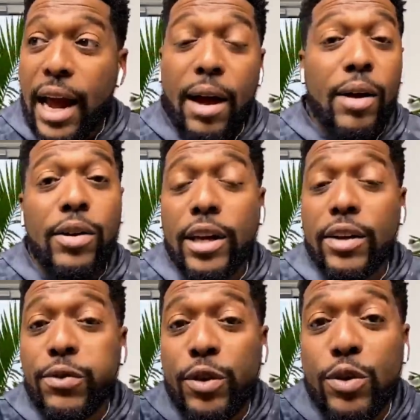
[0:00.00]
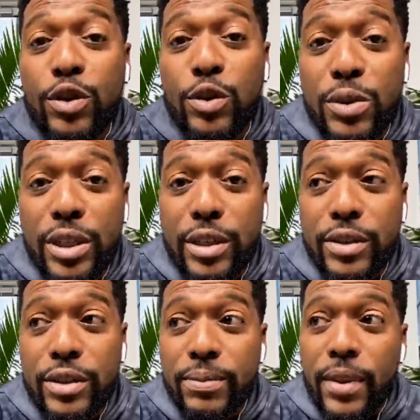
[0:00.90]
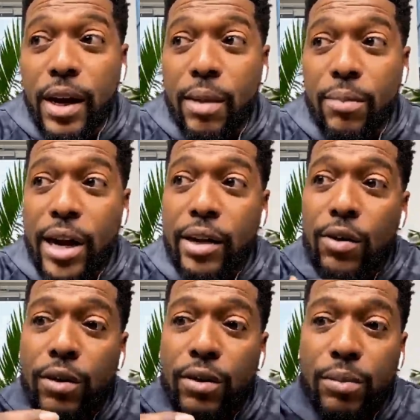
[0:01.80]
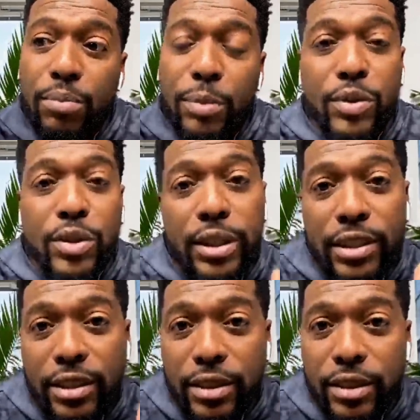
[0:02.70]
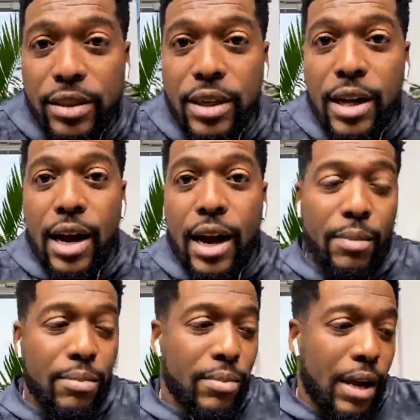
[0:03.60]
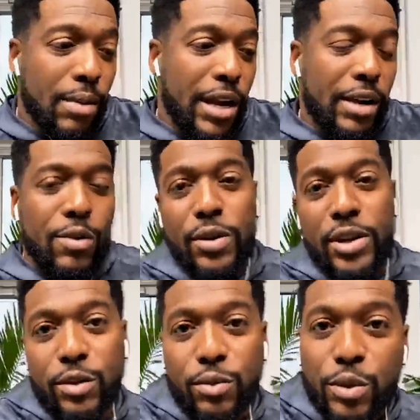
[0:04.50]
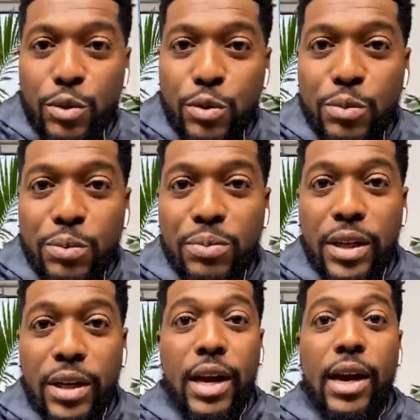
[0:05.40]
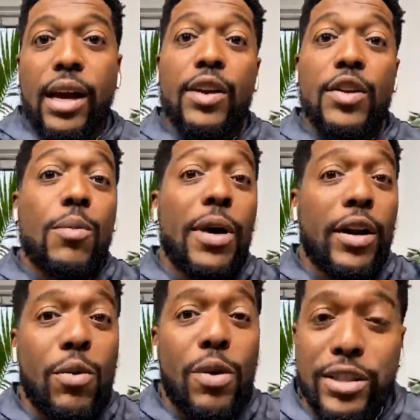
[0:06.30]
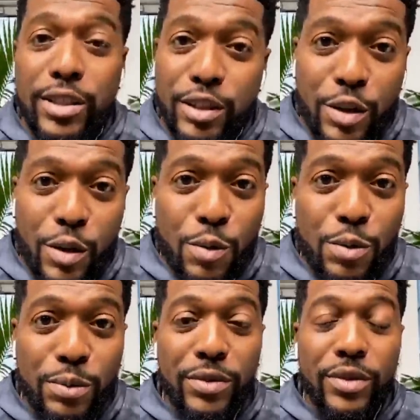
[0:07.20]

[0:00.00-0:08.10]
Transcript: I, and, and for those two years, I'm not on people's lists. Mm. I'm I'm not going in the room and nobody watched the show.